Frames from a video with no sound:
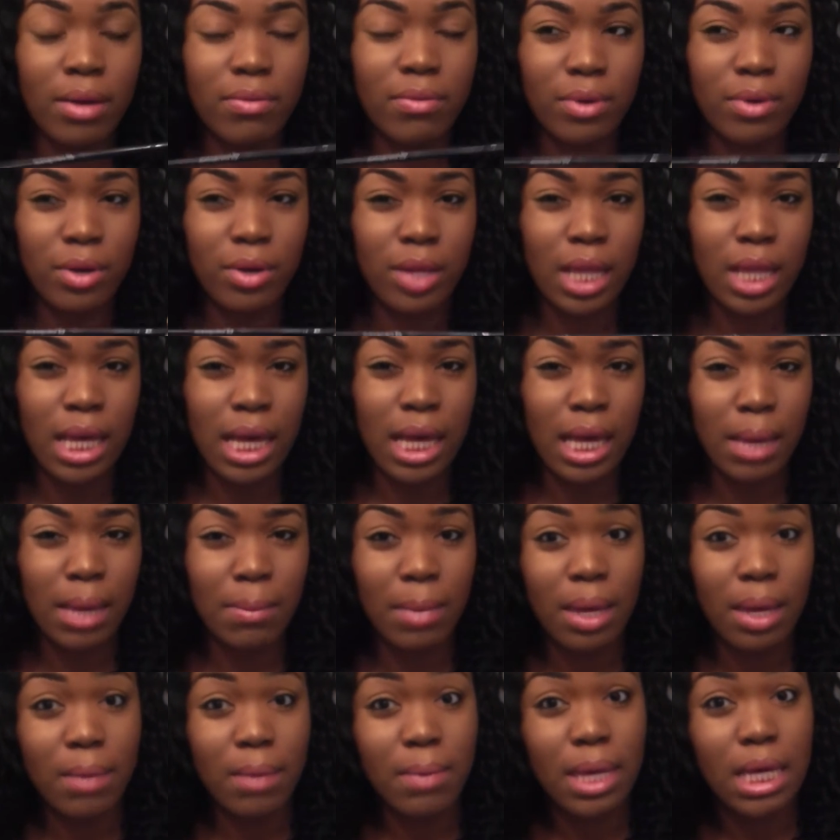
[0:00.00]
for like
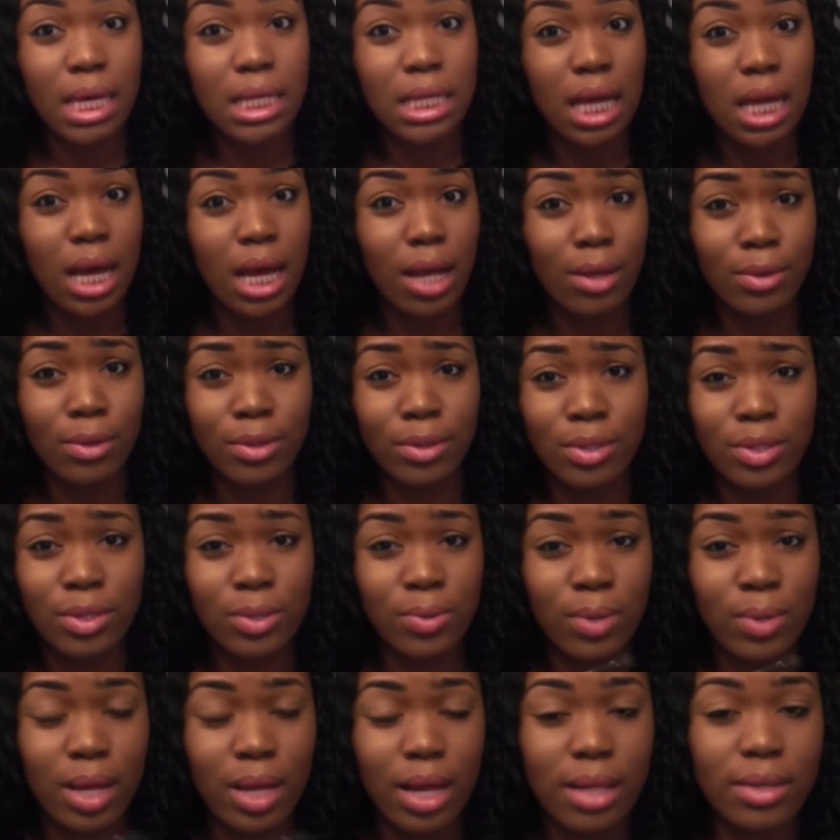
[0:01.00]
maybe $1 or
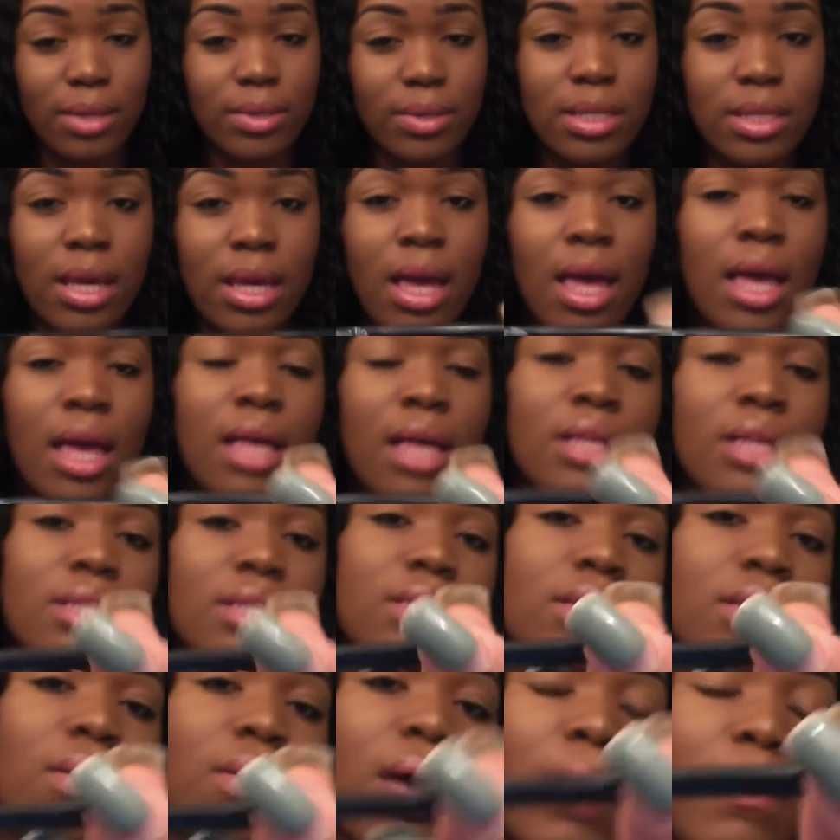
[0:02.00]
$2.
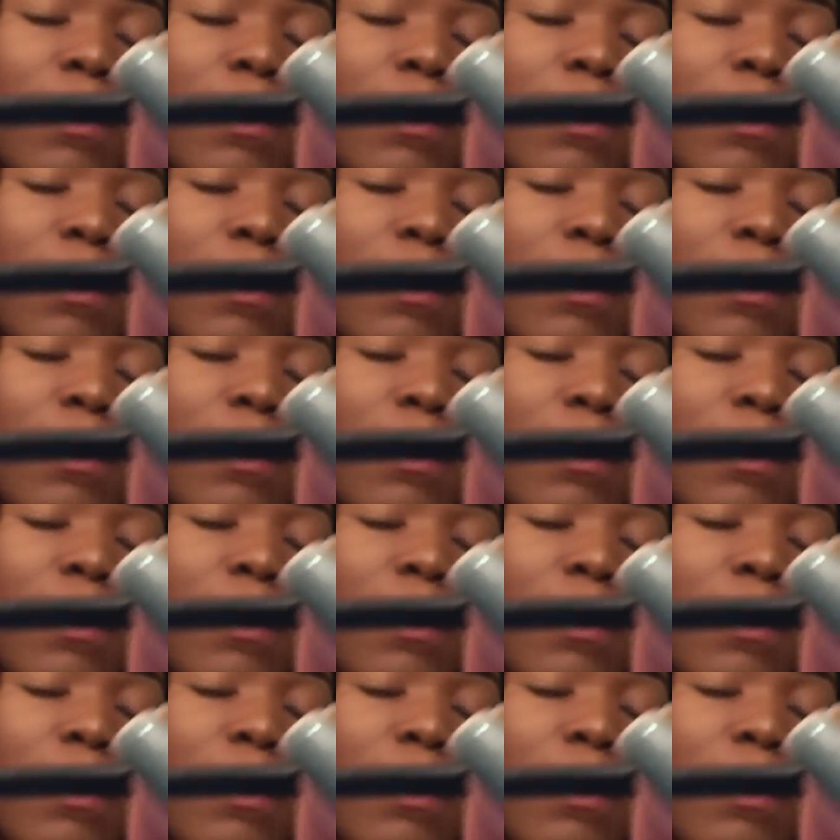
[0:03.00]
So I'm